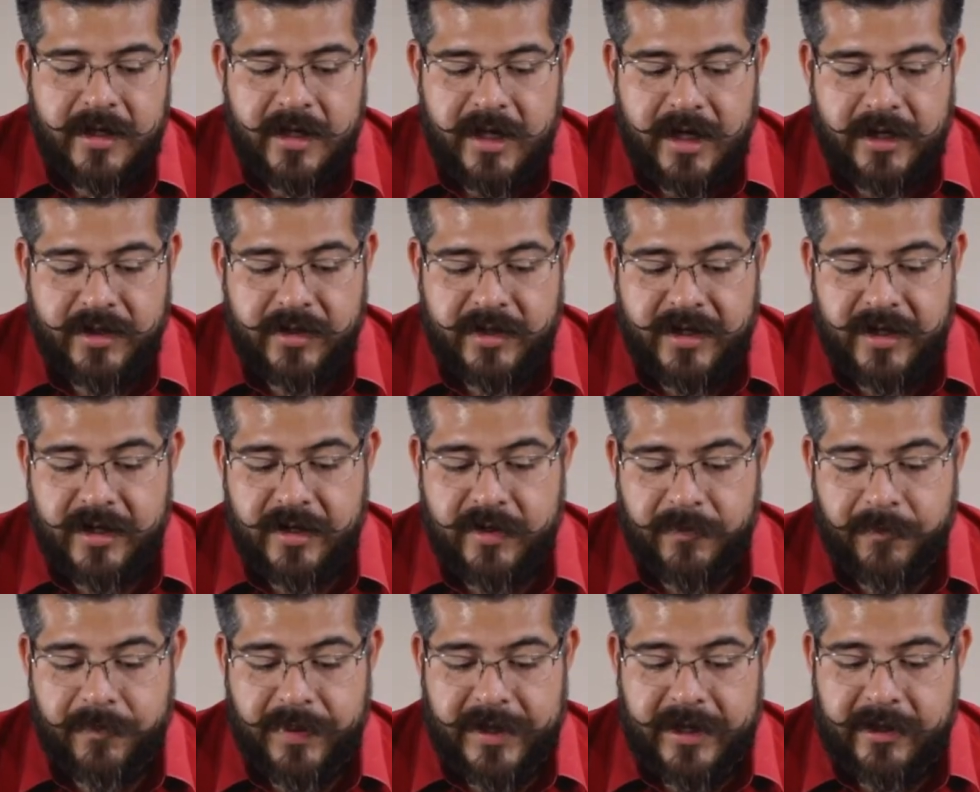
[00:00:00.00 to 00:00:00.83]
And you can
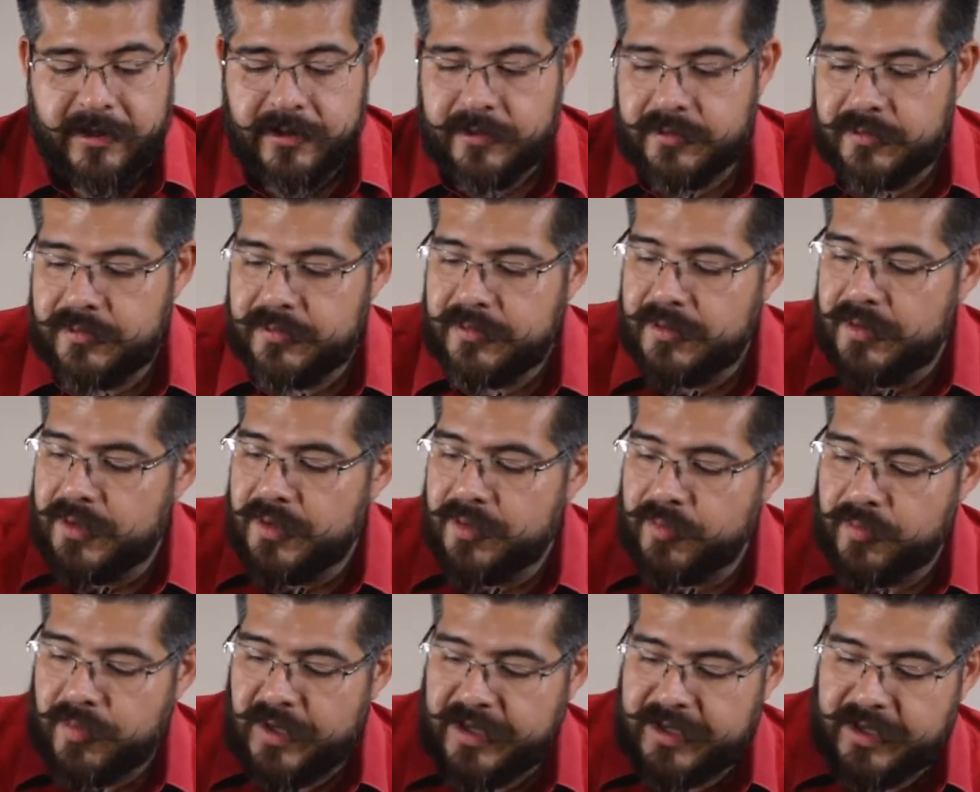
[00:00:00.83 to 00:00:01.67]
compare
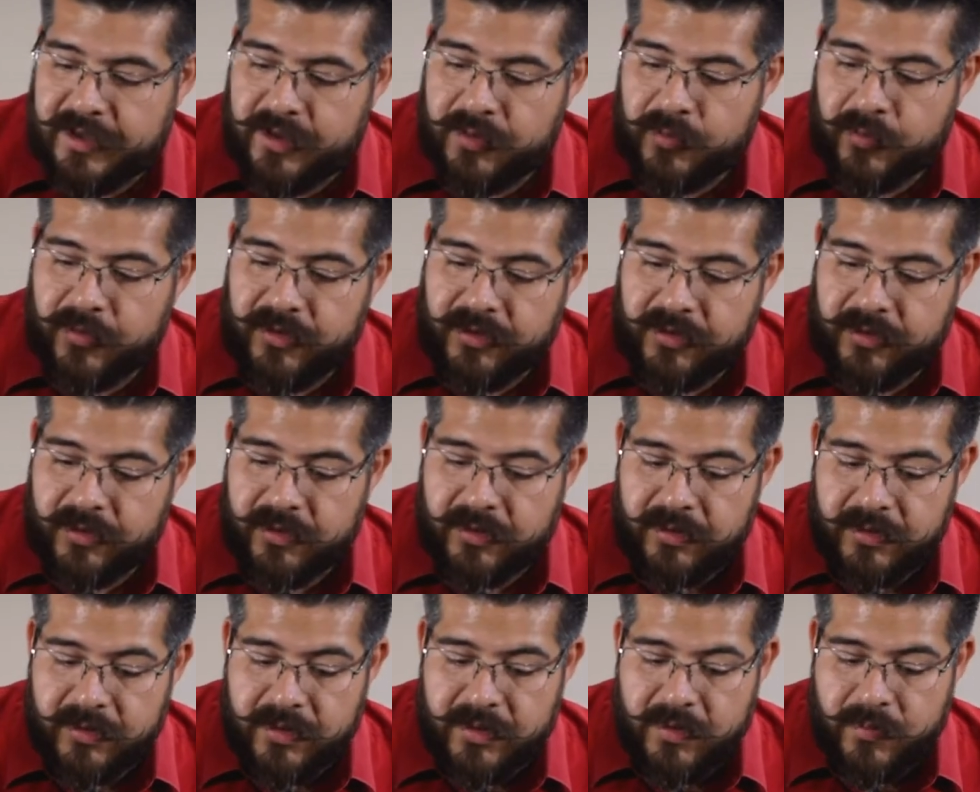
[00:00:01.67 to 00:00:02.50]
right here with a
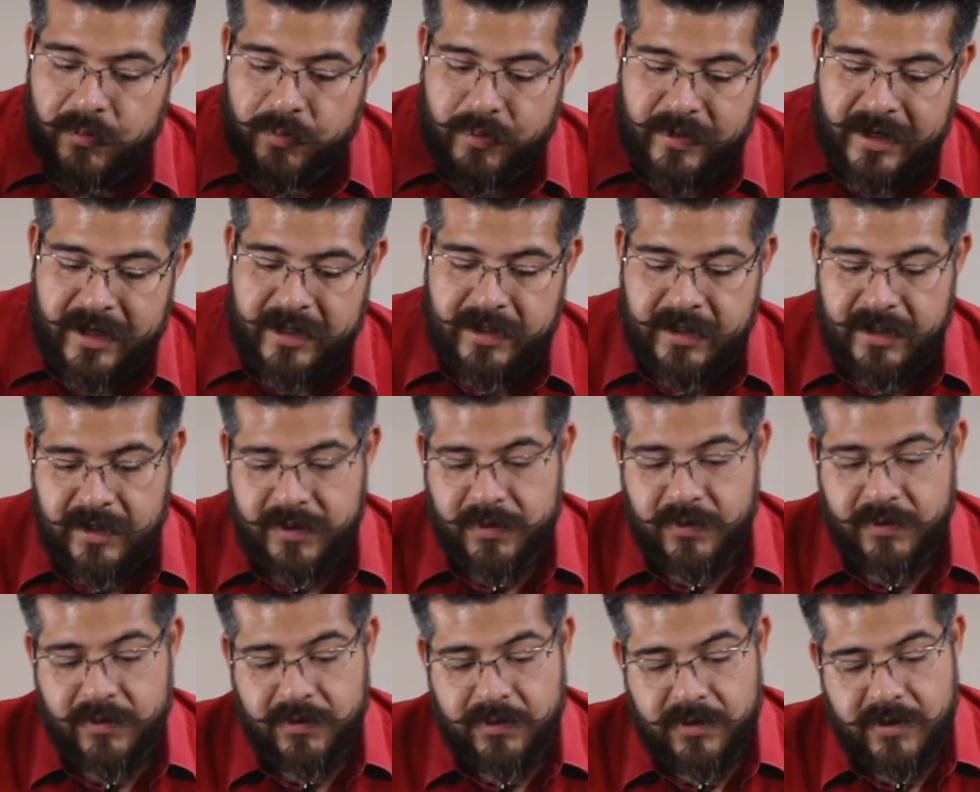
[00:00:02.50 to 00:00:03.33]
brand
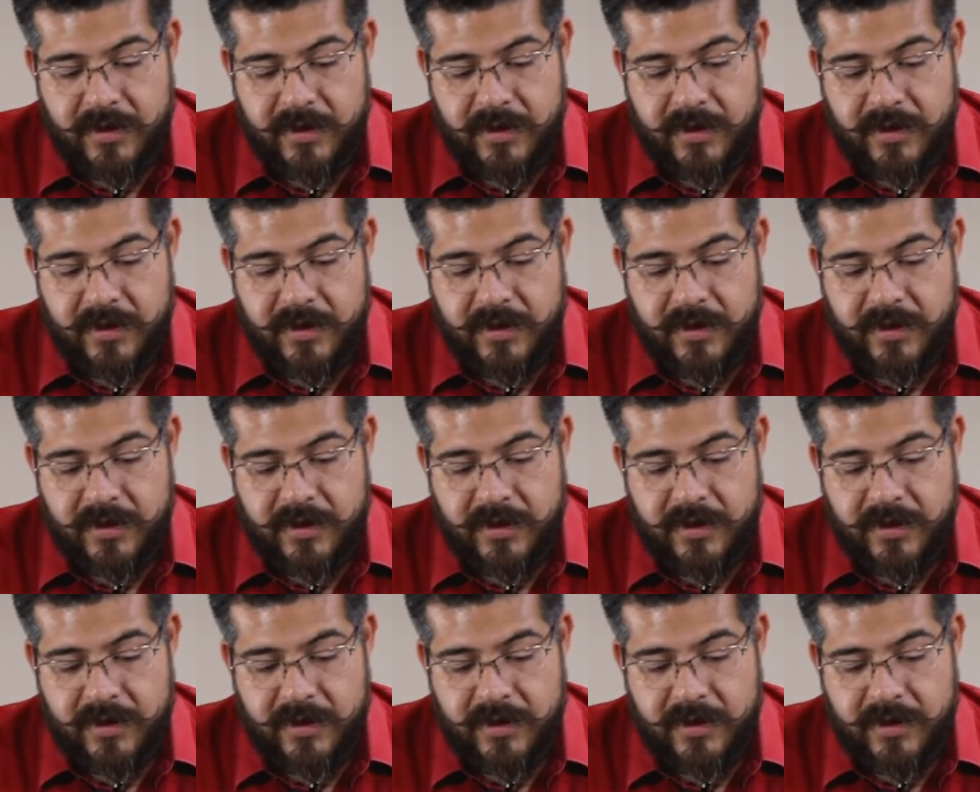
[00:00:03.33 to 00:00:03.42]
new